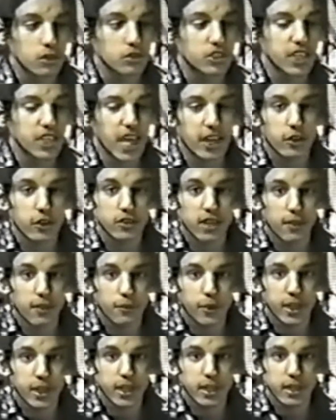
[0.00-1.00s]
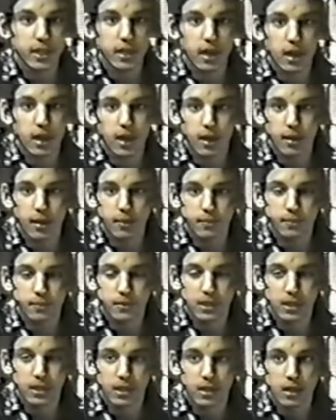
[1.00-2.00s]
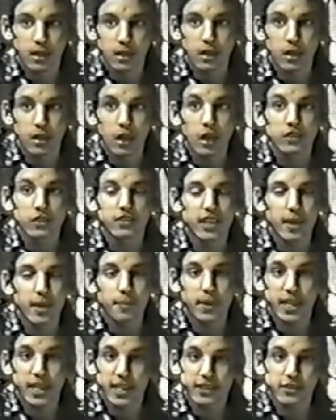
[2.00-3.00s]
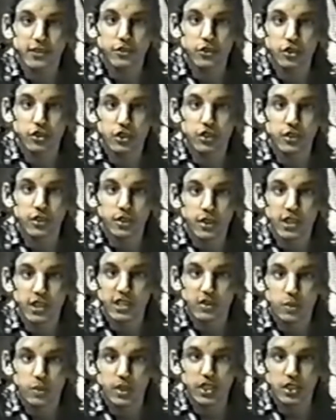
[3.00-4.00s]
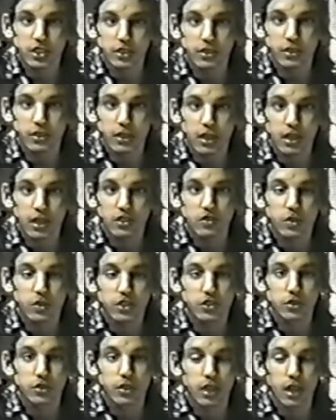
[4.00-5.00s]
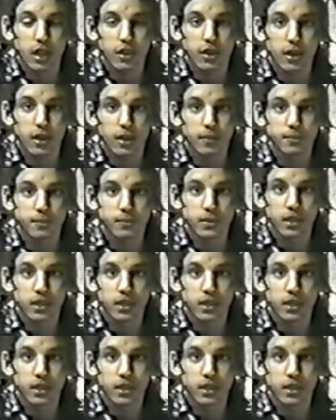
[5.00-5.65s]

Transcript: channels every 10 minutes. You should switch to another